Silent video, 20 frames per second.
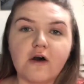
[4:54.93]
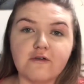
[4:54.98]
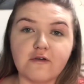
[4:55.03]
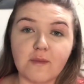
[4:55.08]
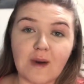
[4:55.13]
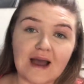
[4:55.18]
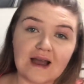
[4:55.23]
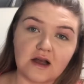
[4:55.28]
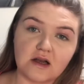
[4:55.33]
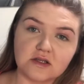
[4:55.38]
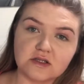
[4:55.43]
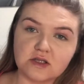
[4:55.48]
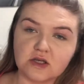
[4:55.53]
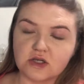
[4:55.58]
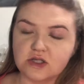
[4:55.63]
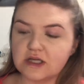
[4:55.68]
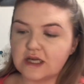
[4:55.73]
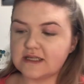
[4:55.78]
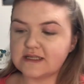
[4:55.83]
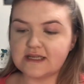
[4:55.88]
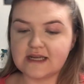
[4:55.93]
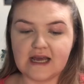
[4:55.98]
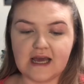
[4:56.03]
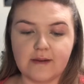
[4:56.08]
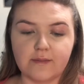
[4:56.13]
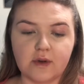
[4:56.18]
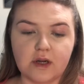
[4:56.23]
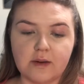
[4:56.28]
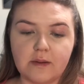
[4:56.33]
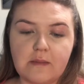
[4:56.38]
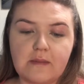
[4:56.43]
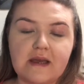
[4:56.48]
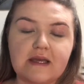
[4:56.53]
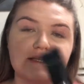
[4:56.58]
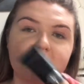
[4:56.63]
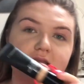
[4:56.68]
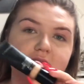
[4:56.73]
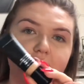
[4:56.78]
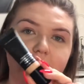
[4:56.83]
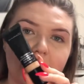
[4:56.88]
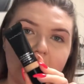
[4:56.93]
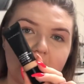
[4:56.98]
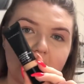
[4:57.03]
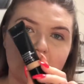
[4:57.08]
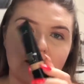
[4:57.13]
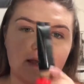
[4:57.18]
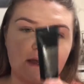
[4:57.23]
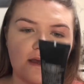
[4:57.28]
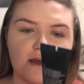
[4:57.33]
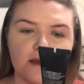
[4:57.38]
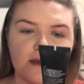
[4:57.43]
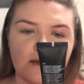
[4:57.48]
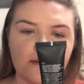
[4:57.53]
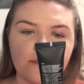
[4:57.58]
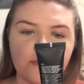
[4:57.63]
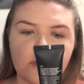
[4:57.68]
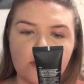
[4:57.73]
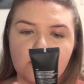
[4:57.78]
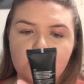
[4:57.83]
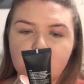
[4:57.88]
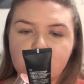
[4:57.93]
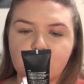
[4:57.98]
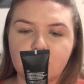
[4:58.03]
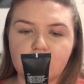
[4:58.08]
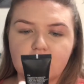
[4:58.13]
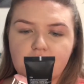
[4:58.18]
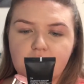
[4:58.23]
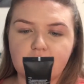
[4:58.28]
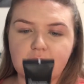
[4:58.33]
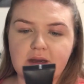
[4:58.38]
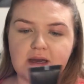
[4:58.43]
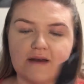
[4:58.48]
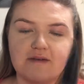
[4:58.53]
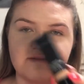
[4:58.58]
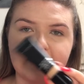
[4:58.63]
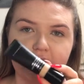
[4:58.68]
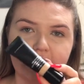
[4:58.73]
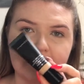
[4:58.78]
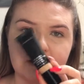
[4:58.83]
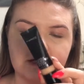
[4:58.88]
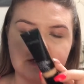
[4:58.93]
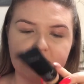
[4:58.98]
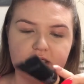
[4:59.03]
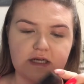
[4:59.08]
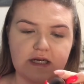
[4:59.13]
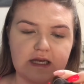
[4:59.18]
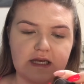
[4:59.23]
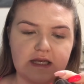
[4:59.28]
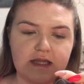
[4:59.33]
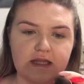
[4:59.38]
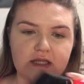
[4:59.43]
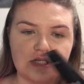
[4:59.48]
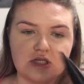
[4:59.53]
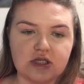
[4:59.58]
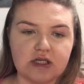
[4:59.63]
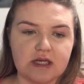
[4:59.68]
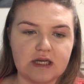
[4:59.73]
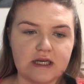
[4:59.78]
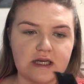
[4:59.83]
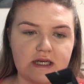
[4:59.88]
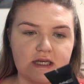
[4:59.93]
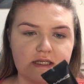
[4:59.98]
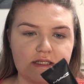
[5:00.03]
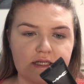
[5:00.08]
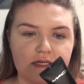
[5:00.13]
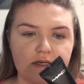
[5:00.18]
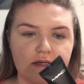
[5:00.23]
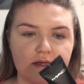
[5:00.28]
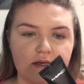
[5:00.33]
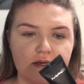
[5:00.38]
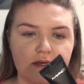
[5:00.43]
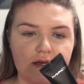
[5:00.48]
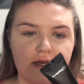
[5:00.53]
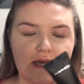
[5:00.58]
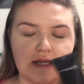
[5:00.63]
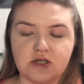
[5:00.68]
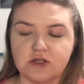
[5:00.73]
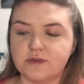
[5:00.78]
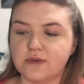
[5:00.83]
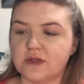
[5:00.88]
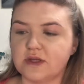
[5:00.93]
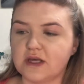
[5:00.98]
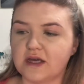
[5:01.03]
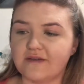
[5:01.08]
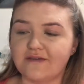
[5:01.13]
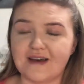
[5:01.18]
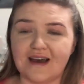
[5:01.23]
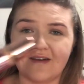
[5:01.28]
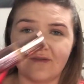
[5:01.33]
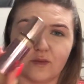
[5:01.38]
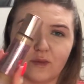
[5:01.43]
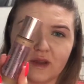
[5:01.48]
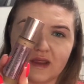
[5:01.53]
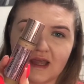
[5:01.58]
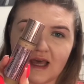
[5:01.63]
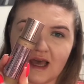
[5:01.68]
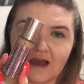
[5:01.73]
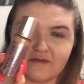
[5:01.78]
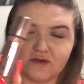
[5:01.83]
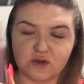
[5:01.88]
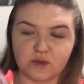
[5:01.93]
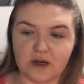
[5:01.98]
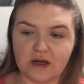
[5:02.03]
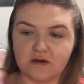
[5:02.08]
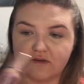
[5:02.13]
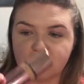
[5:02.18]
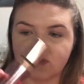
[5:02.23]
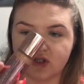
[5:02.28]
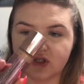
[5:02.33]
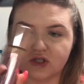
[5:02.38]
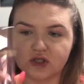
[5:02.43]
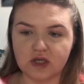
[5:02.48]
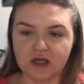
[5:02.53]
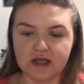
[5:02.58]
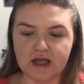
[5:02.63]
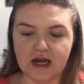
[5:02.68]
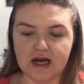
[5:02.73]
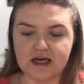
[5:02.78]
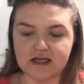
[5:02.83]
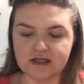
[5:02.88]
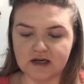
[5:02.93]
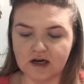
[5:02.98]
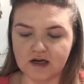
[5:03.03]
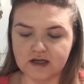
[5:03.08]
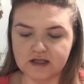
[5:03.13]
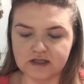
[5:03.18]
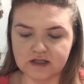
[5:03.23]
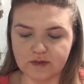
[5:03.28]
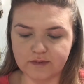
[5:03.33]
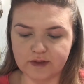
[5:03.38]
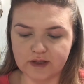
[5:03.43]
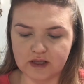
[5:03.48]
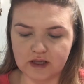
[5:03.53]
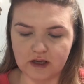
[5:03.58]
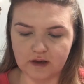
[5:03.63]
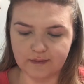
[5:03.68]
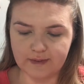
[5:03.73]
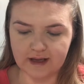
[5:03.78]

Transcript: For my contour shade today I'm going to be mixing the MAC Prolong Wear foundation in the shade NW35 with the F12, just so that then it darkens it up a little